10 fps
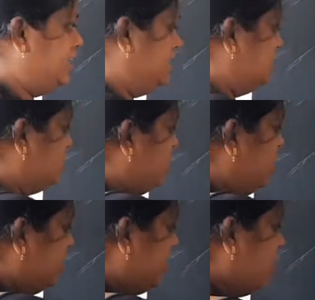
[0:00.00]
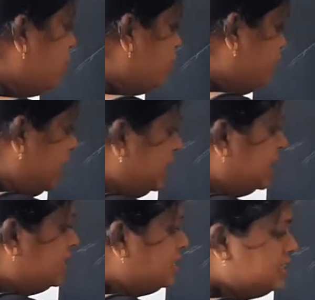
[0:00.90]
It is called ray of light,
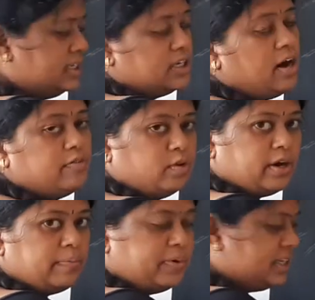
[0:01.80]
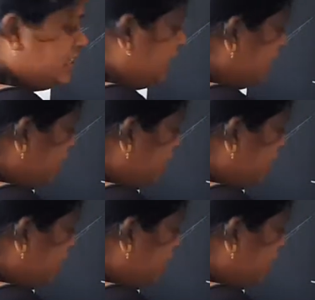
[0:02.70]
and this is how you represent.